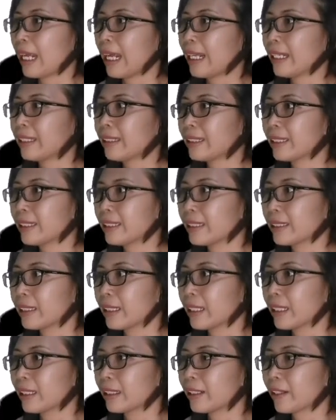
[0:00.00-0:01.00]
And
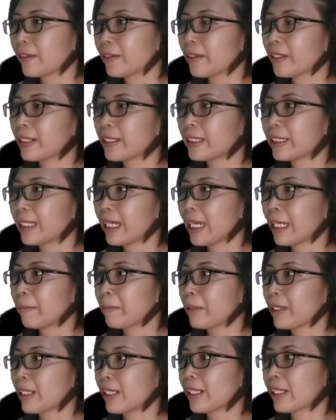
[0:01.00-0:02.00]
the third
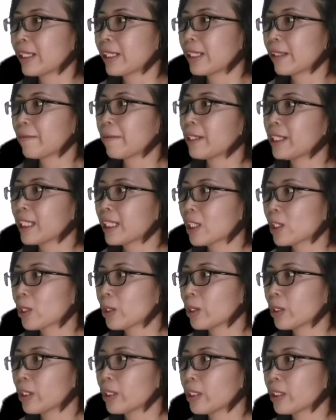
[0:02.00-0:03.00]
type is
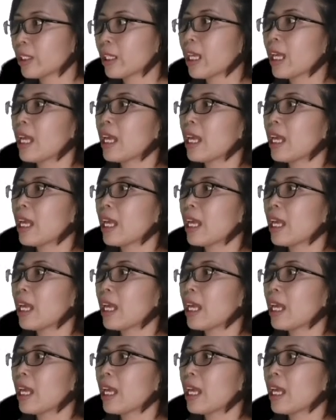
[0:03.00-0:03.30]
definition,